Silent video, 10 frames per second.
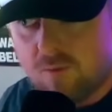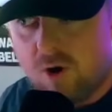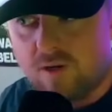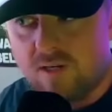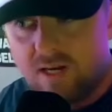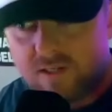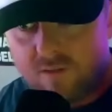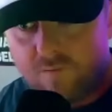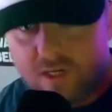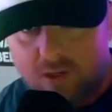morning, as
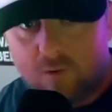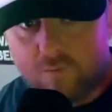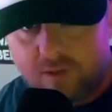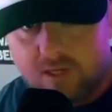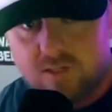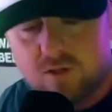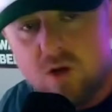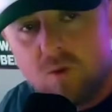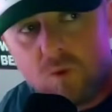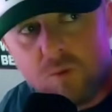the video for this
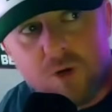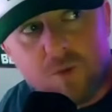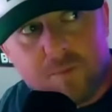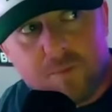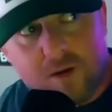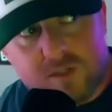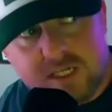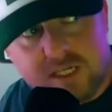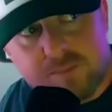will be up about 6